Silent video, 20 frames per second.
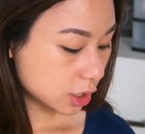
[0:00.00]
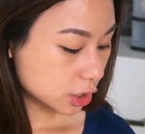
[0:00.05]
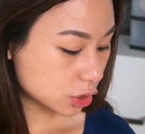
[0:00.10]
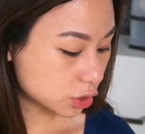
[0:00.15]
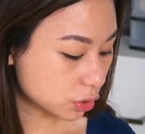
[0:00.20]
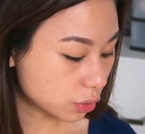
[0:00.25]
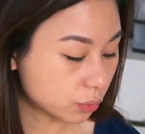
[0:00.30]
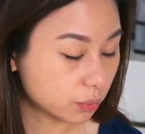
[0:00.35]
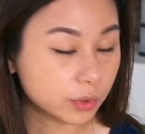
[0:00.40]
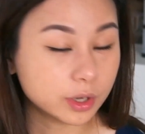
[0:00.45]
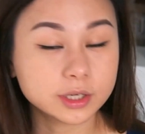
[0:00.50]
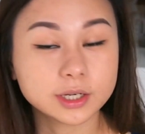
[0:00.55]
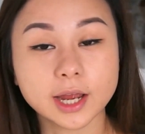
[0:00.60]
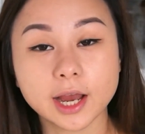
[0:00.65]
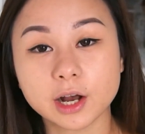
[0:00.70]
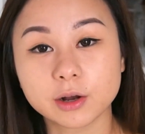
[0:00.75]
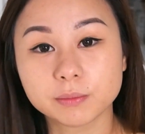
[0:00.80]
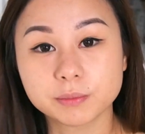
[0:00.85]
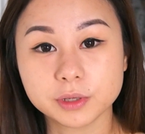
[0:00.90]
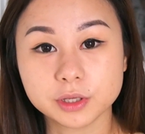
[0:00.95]
So what
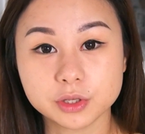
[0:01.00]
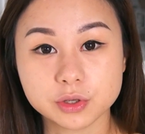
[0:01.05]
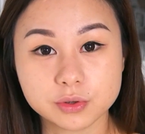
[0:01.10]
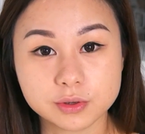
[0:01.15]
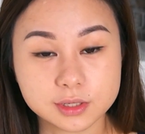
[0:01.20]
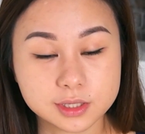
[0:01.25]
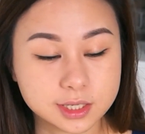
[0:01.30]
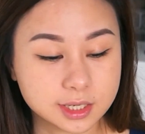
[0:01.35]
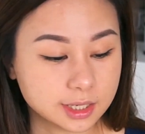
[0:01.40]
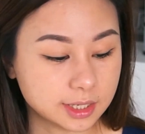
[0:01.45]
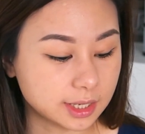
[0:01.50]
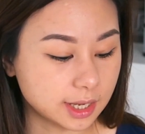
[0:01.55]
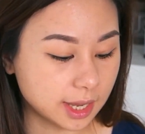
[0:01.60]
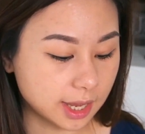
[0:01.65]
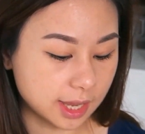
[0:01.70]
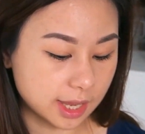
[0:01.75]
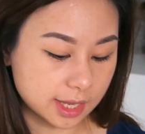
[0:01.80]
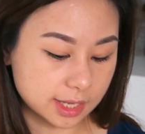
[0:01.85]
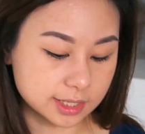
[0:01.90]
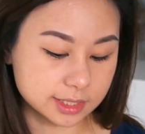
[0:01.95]
I'll be using
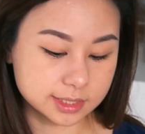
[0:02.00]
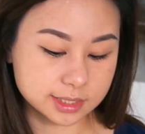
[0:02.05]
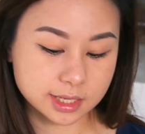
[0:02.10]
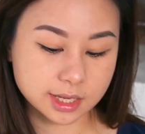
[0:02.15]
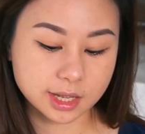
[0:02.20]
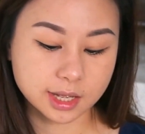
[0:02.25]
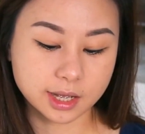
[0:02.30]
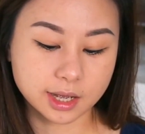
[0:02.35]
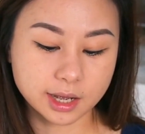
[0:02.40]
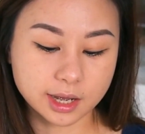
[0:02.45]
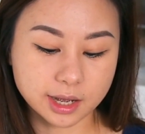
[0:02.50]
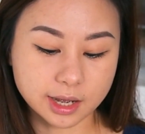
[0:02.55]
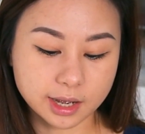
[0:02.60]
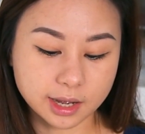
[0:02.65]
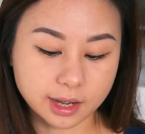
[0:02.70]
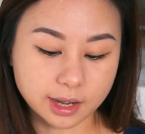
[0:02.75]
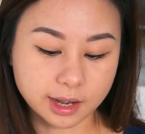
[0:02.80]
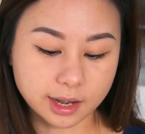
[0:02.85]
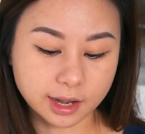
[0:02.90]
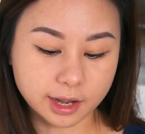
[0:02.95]
is,
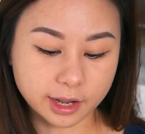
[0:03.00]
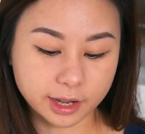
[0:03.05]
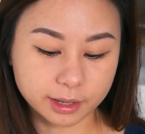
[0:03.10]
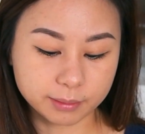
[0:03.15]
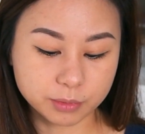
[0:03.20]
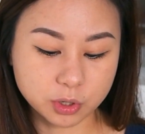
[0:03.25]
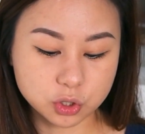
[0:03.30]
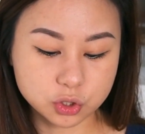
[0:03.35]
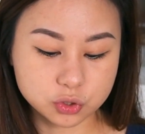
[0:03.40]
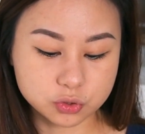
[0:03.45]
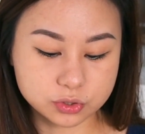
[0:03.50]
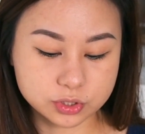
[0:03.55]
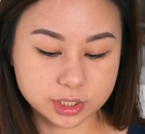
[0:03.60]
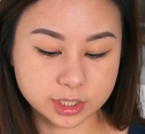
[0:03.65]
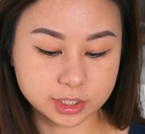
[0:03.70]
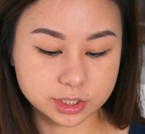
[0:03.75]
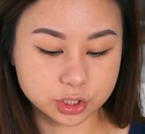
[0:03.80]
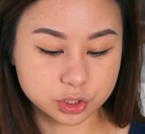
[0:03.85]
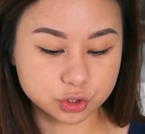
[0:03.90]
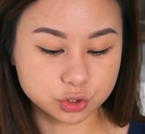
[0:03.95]
I'm
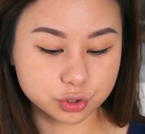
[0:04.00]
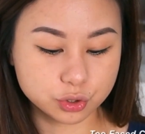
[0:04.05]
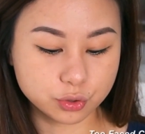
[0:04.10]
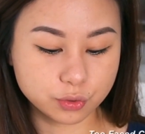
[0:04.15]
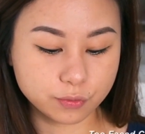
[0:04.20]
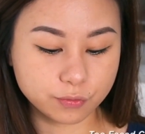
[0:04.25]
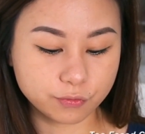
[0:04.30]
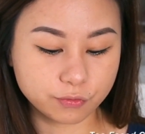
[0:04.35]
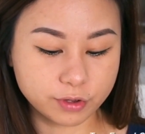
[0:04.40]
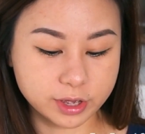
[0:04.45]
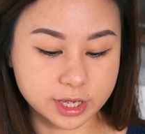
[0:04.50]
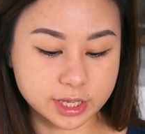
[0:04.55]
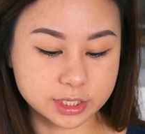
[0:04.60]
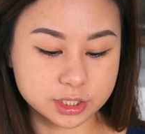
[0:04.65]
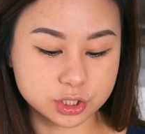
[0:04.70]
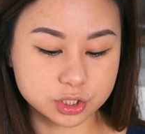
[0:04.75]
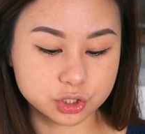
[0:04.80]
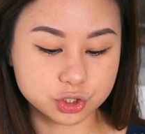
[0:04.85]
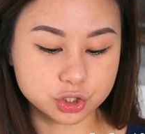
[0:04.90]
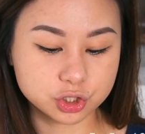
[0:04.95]
using the Too
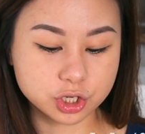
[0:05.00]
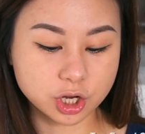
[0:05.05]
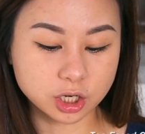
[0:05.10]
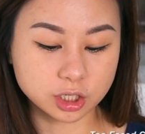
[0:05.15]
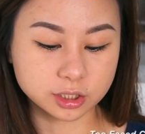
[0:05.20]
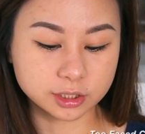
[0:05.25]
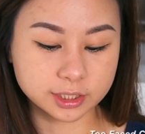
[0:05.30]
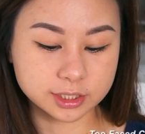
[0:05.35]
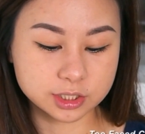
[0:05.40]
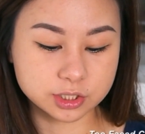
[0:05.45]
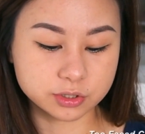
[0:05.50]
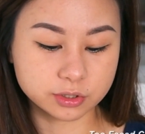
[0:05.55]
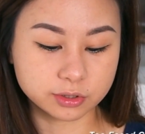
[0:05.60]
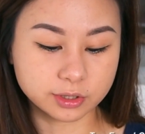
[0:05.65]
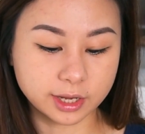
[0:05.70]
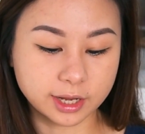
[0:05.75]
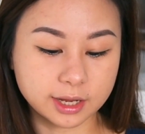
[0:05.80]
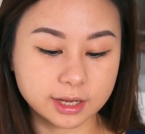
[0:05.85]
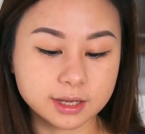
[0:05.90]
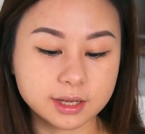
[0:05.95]
Faced Chocolate
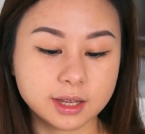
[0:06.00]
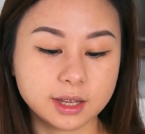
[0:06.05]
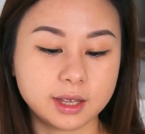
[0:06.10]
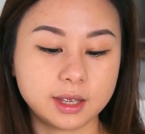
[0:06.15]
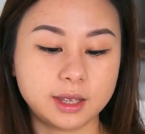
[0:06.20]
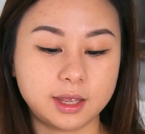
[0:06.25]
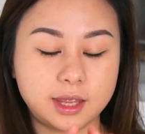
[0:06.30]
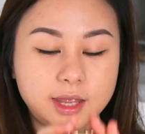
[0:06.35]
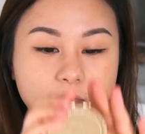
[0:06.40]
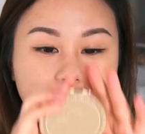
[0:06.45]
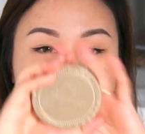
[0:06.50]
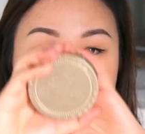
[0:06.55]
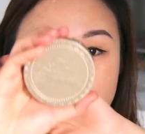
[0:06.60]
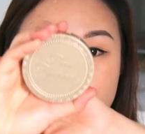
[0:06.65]
Soleil, and